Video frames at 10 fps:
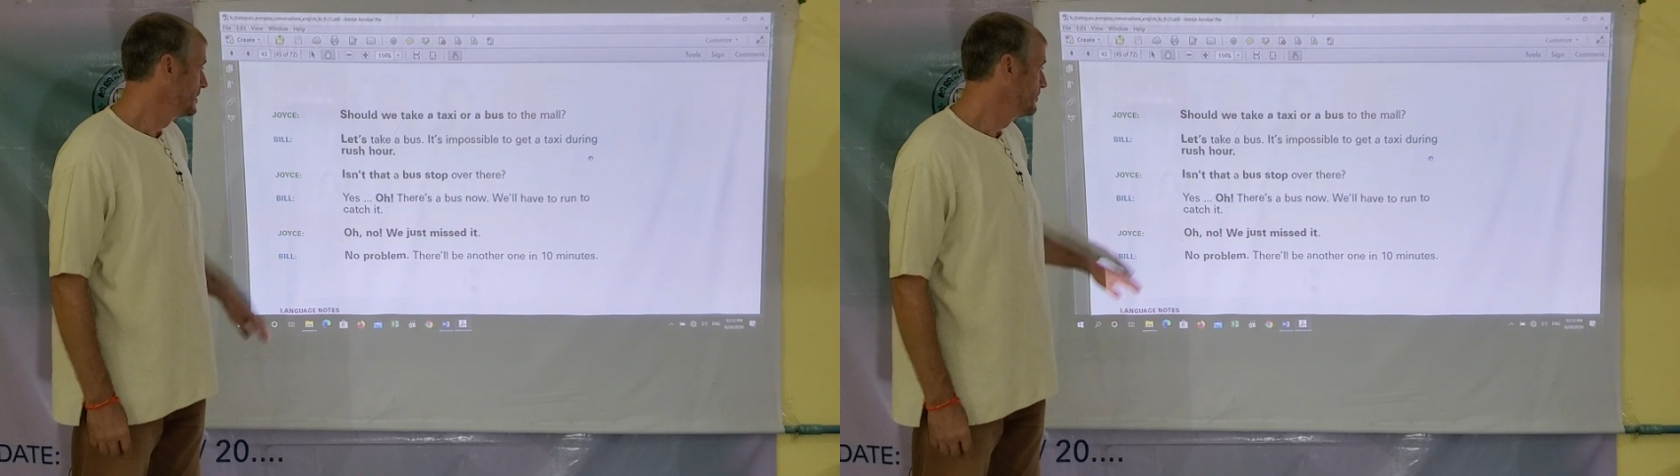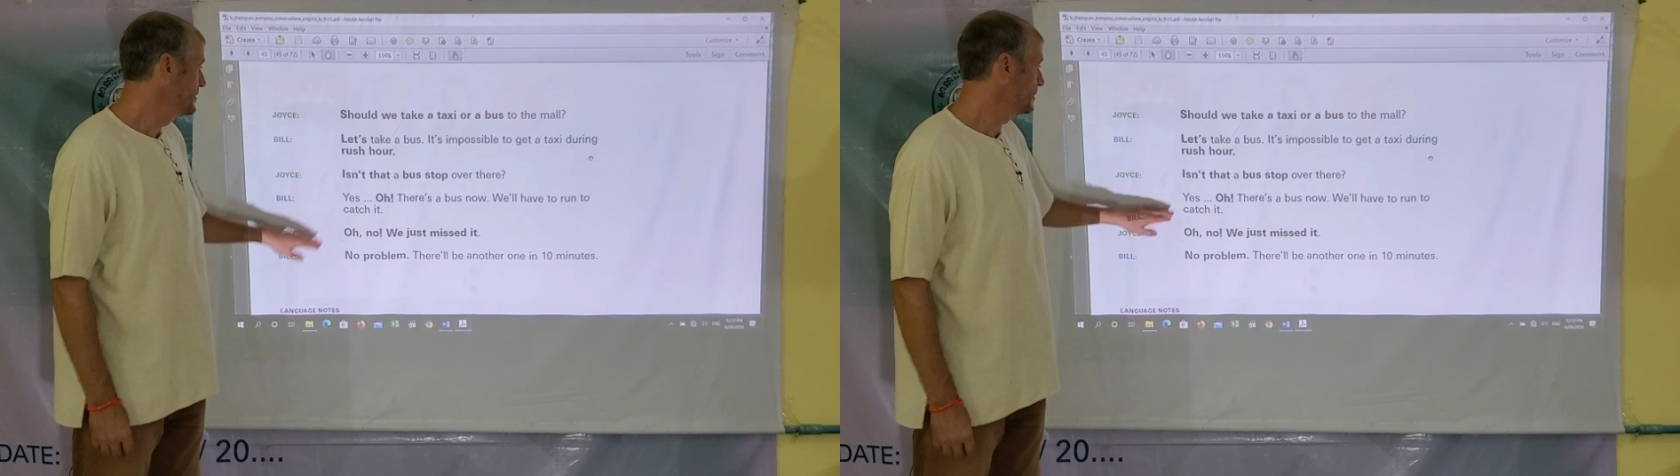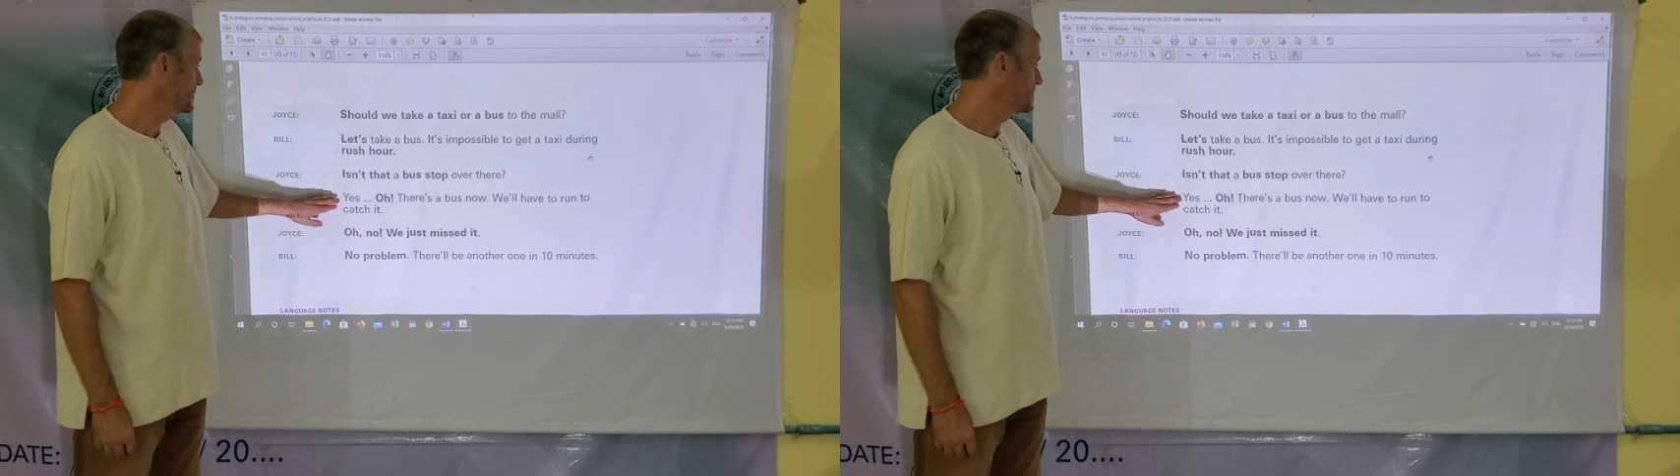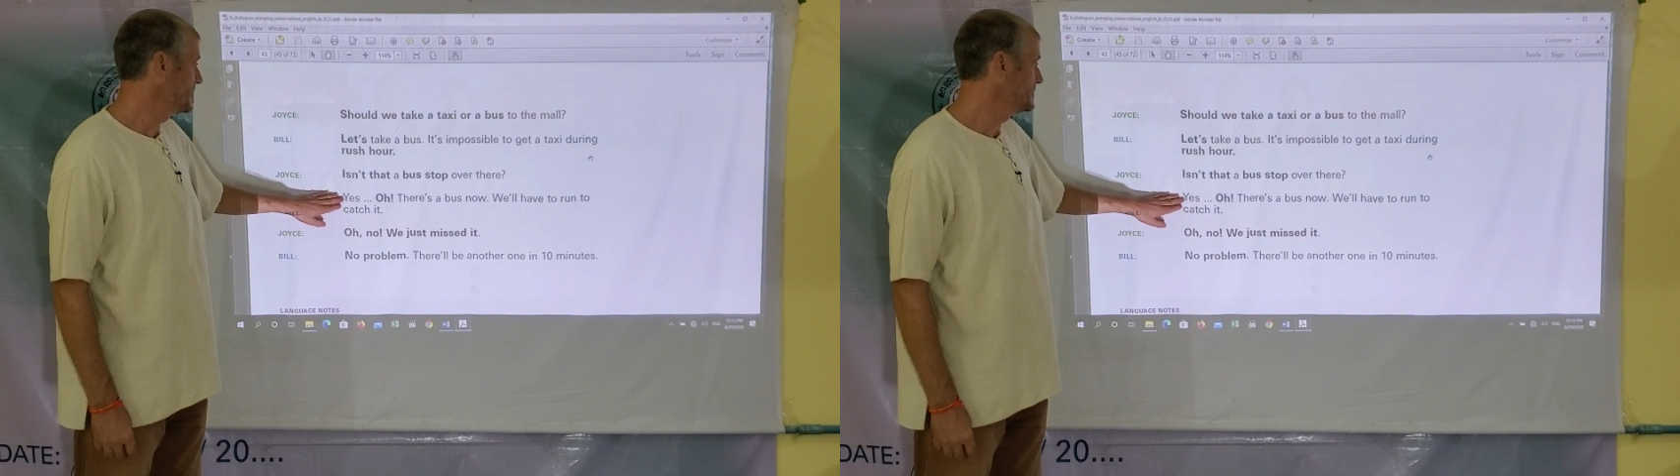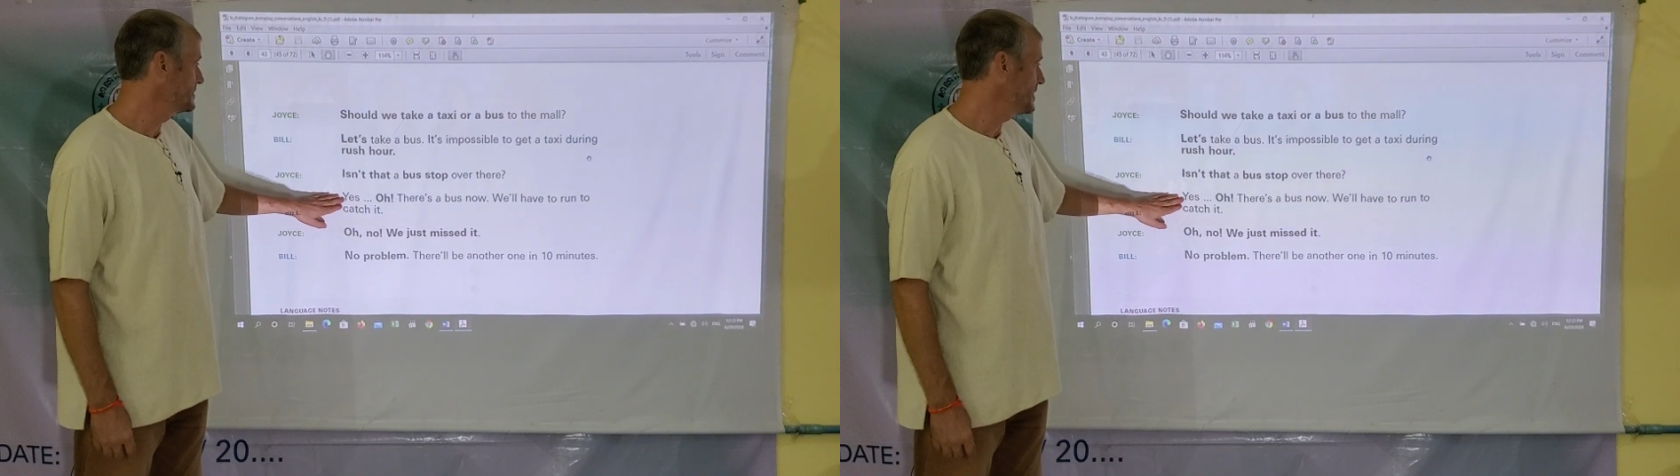Bill
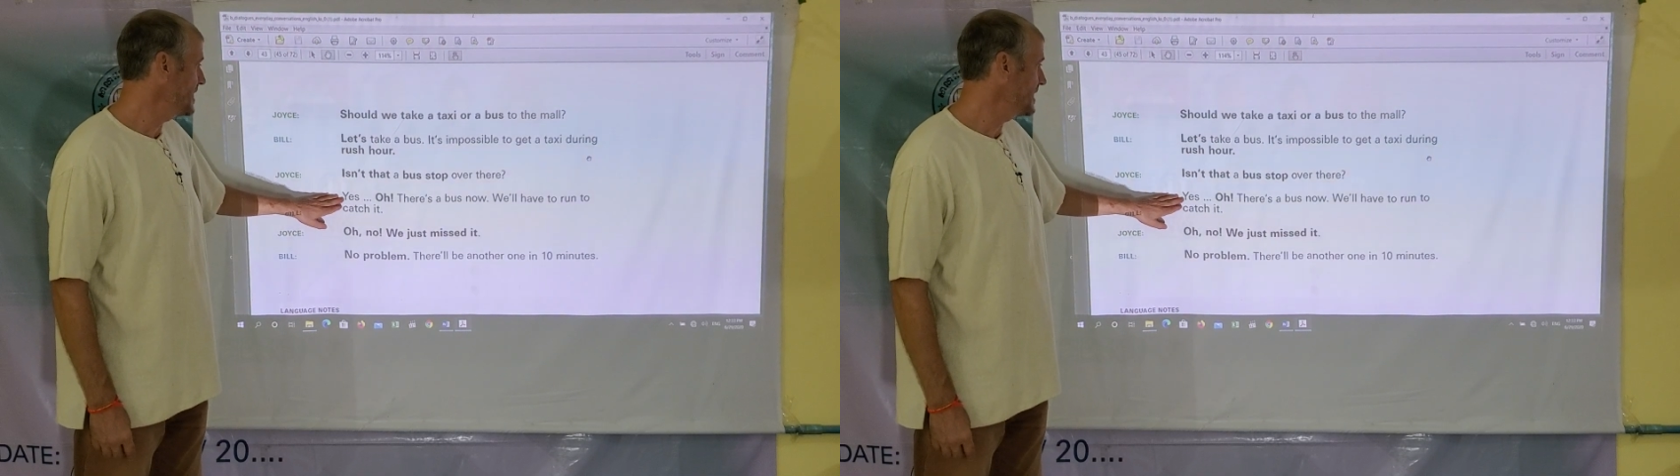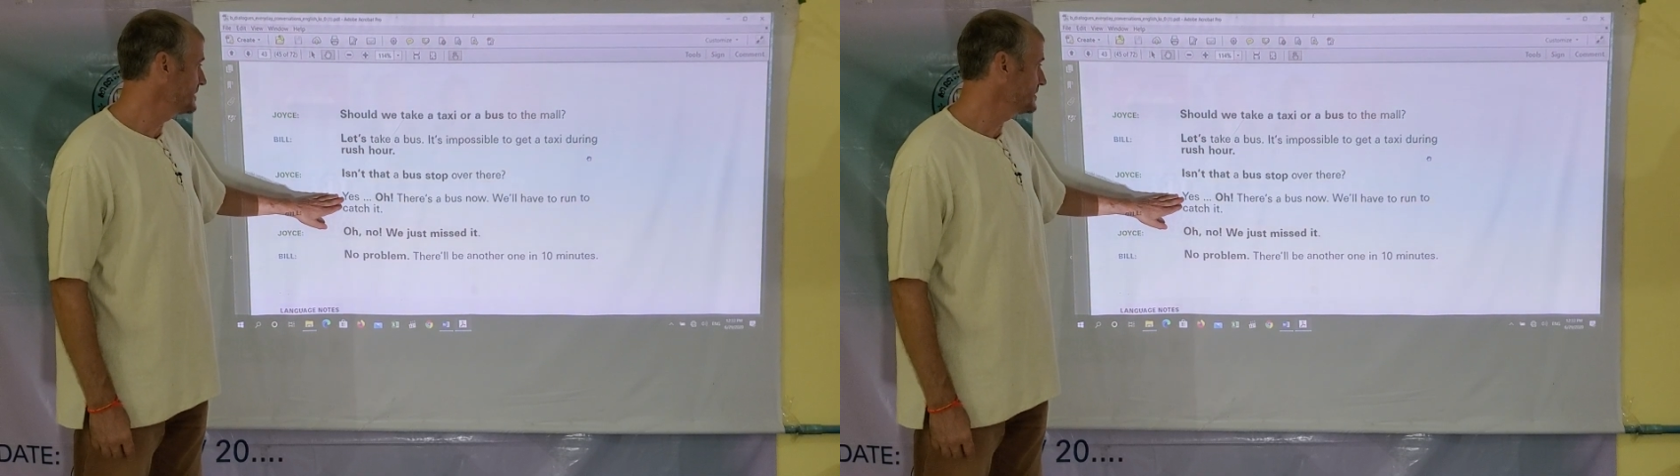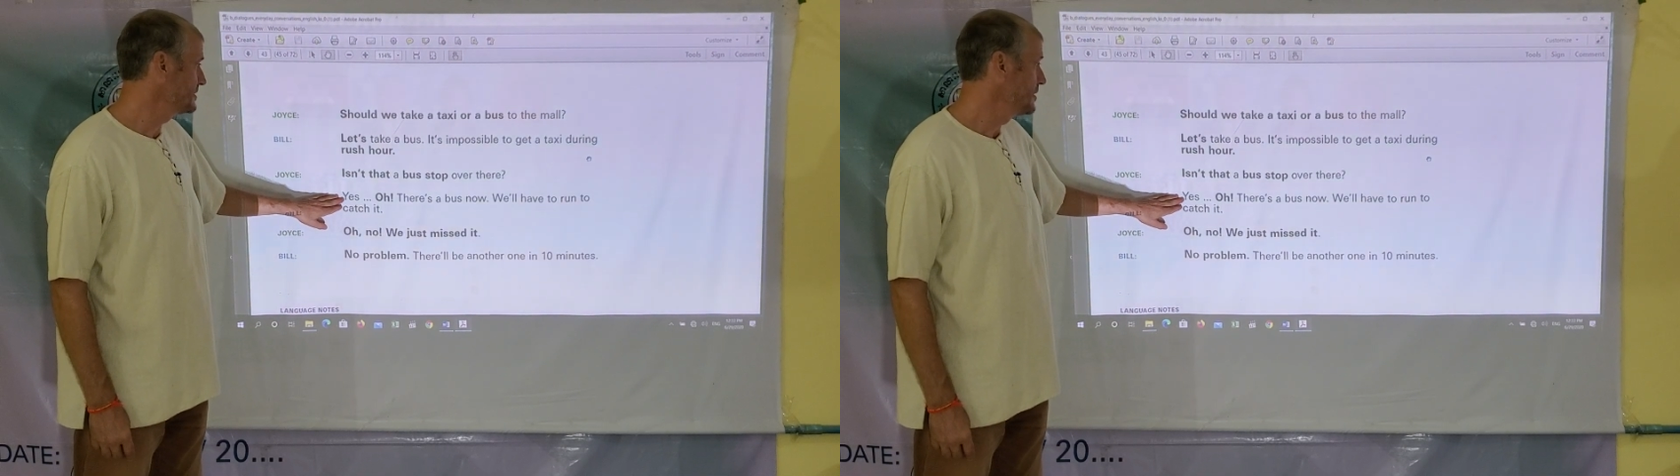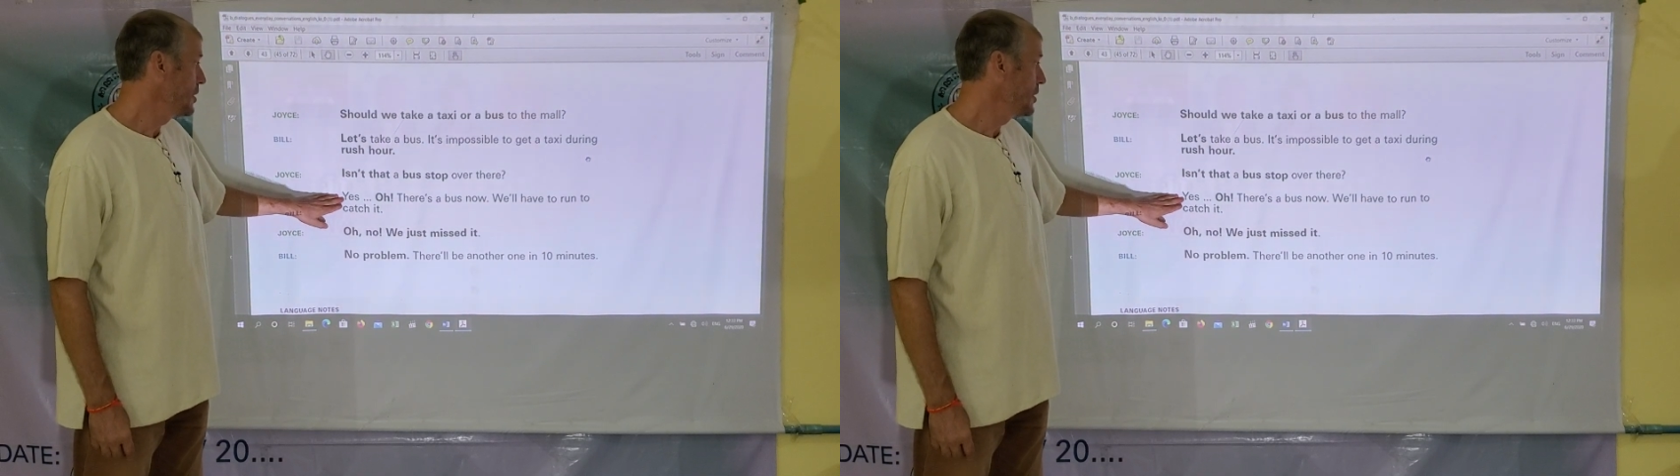says, "Yes.